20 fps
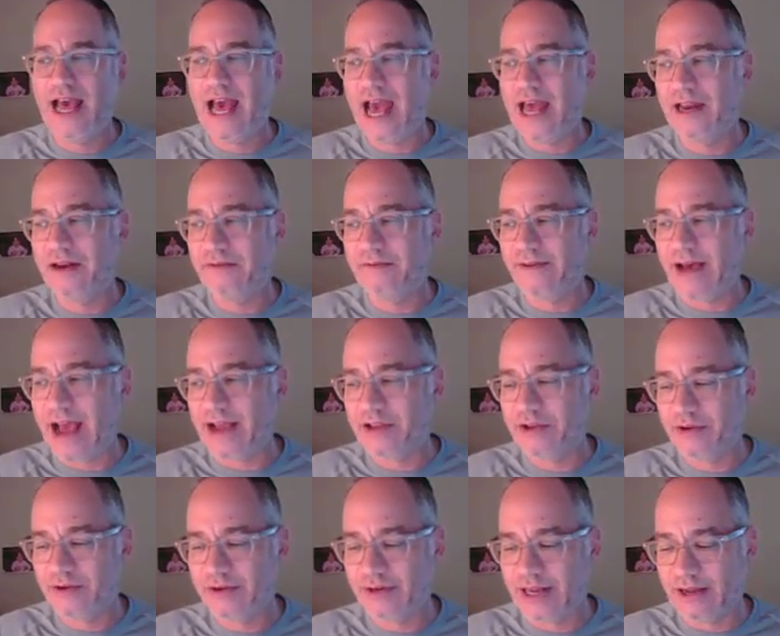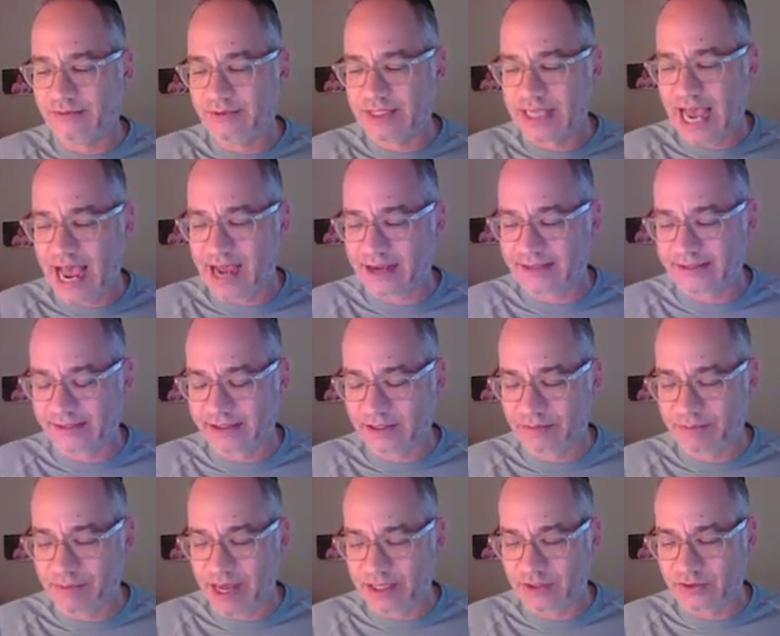And in fact, you could have tax
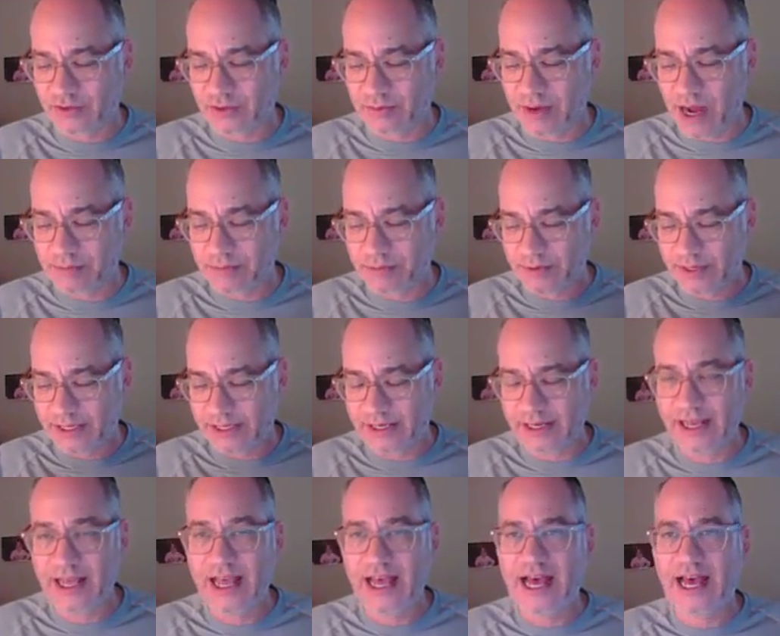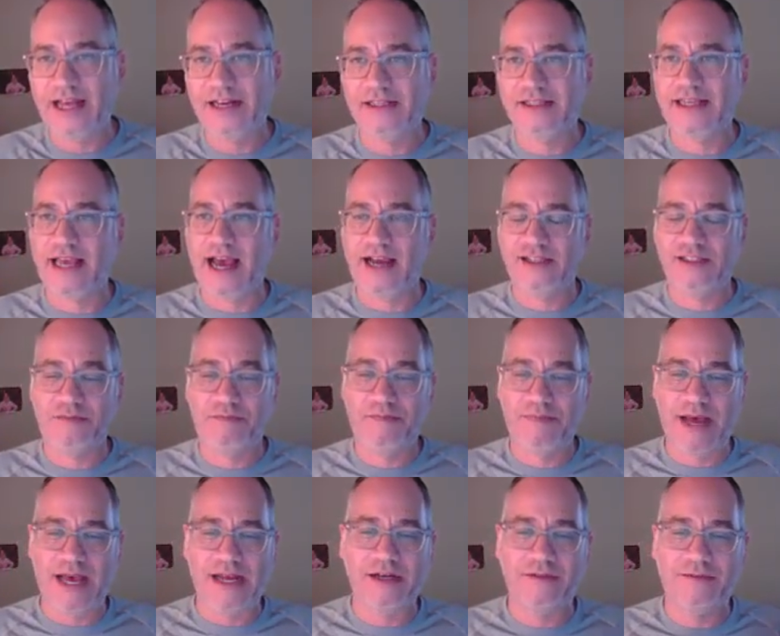expense from operating and a tax
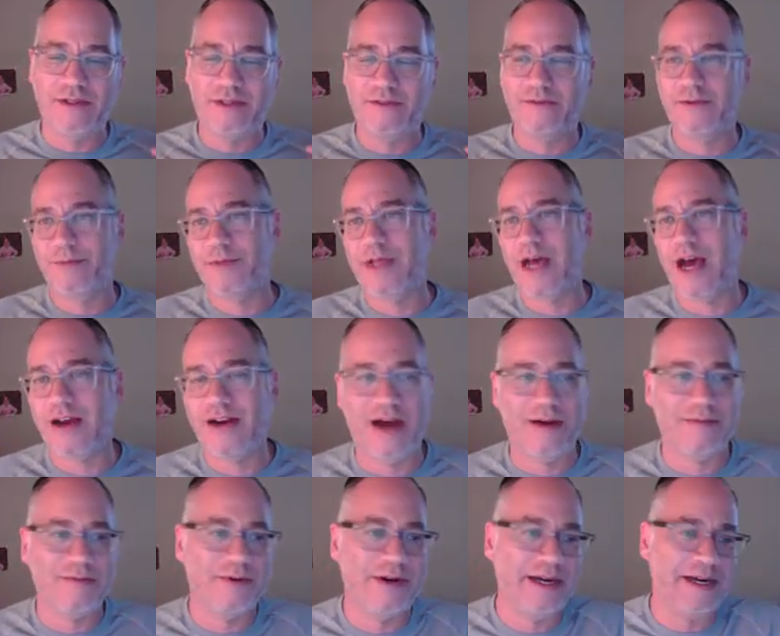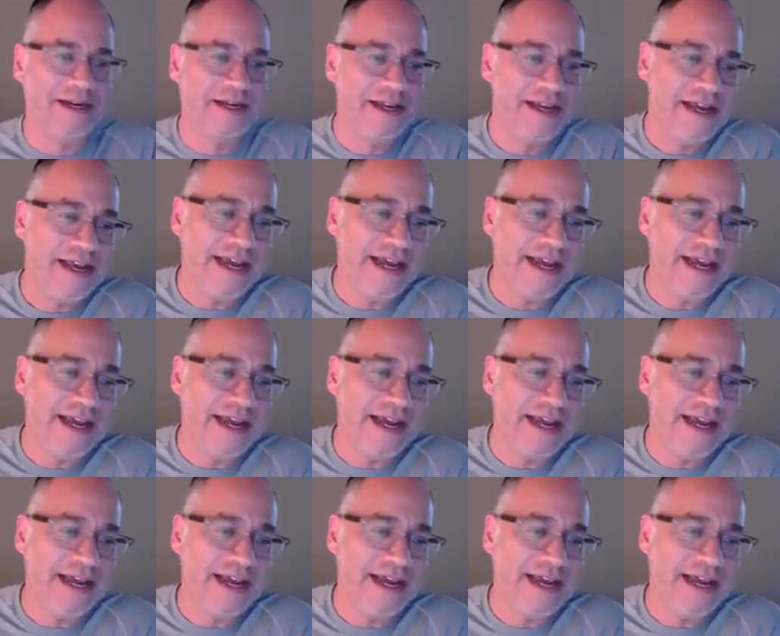benefit from non-operating.